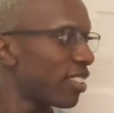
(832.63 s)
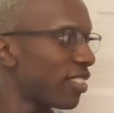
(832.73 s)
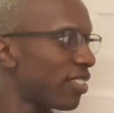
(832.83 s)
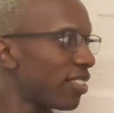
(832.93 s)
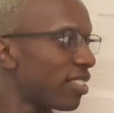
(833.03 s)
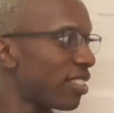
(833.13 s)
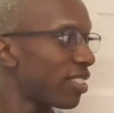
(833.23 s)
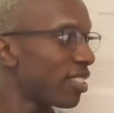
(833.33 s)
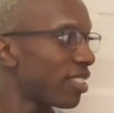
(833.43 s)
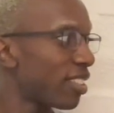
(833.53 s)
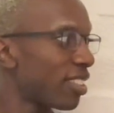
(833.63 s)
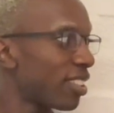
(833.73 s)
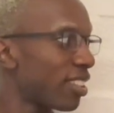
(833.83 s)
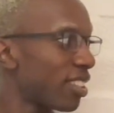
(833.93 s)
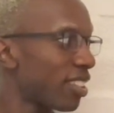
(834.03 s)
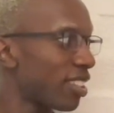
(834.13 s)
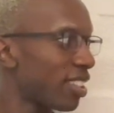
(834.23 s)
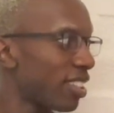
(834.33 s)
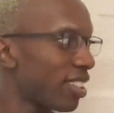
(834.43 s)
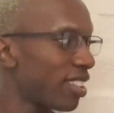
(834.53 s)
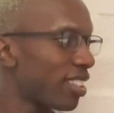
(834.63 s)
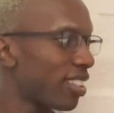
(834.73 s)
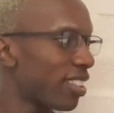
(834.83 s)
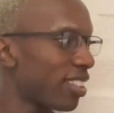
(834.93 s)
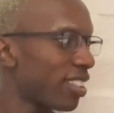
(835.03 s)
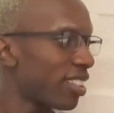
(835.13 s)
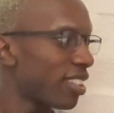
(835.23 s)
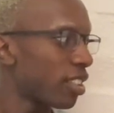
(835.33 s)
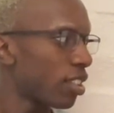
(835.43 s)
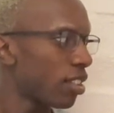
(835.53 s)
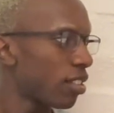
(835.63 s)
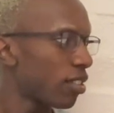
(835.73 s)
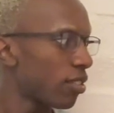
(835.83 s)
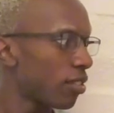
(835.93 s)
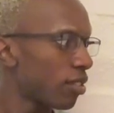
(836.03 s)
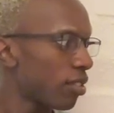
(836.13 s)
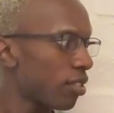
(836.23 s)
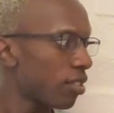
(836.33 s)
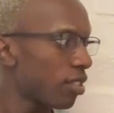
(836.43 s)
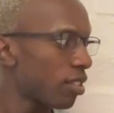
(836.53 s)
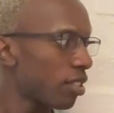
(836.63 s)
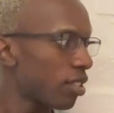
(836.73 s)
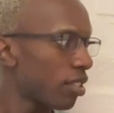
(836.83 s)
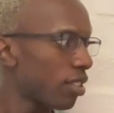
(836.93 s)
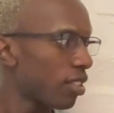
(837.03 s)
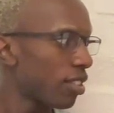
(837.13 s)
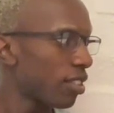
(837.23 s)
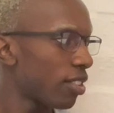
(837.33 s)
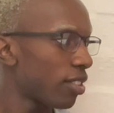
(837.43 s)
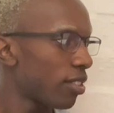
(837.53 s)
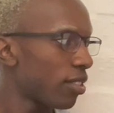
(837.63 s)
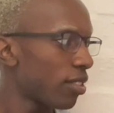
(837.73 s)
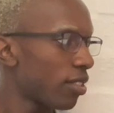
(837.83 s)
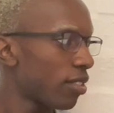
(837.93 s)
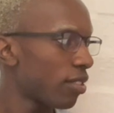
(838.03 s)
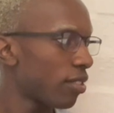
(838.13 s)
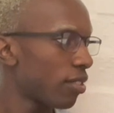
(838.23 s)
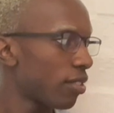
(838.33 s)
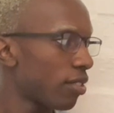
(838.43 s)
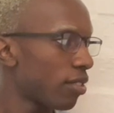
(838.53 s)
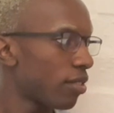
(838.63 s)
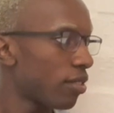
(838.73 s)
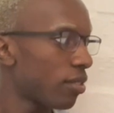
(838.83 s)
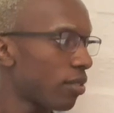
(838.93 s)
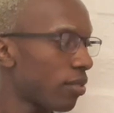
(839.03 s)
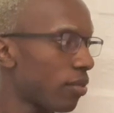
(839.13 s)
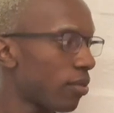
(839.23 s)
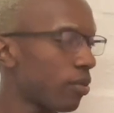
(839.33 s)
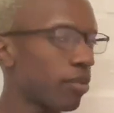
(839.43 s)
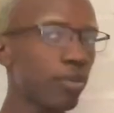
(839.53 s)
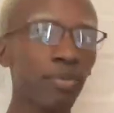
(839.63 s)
(silent)